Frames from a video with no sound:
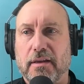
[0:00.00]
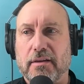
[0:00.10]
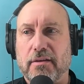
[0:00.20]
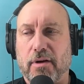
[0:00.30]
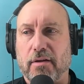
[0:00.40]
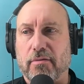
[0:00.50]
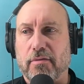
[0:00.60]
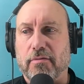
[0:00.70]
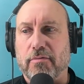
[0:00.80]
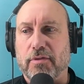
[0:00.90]
to where
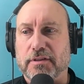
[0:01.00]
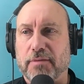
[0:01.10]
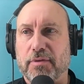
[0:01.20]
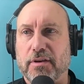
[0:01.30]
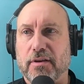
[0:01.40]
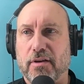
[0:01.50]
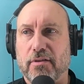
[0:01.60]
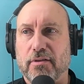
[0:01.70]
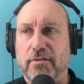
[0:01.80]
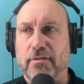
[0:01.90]
when something
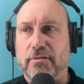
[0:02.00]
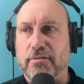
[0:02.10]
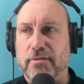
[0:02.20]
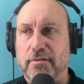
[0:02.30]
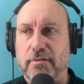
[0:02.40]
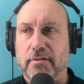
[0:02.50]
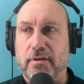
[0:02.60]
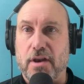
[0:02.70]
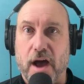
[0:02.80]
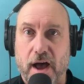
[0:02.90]
goes
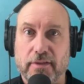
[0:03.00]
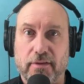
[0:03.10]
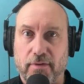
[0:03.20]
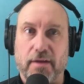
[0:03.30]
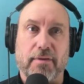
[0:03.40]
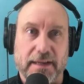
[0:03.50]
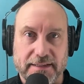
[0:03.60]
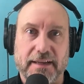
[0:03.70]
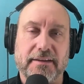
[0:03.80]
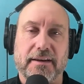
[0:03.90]
not the way we
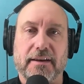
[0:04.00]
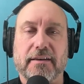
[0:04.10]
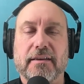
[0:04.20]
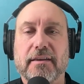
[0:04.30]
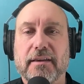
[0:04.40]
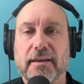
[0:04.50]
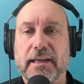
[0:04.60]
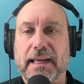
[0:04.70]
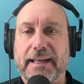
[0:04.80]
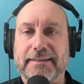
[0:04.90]
intended it,
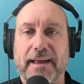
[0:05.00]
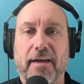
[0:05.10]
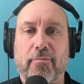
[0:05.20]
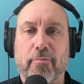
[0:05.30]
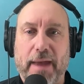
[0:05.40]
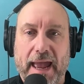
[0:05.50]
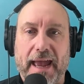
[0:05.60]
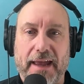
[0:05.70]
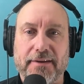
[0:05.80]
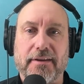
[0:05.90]
it's not
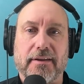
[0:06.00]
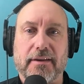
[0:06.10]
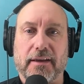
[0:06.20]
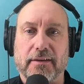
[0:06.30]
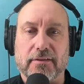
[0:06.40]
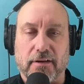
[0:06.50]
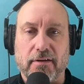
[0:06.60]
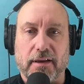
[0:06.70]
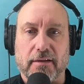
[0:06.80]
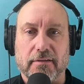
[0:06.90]
bad, it's learning.